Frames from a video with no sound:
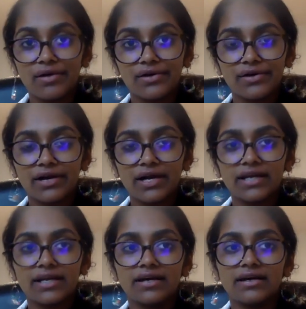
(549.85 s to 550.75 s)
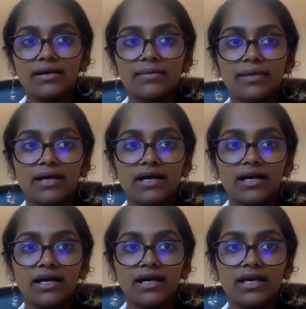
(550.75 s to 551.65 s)
undergrad um,
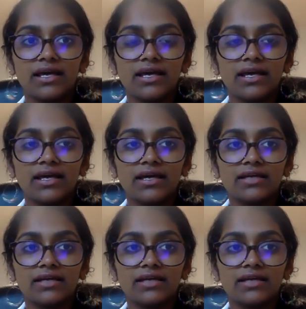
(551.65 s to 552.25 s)
i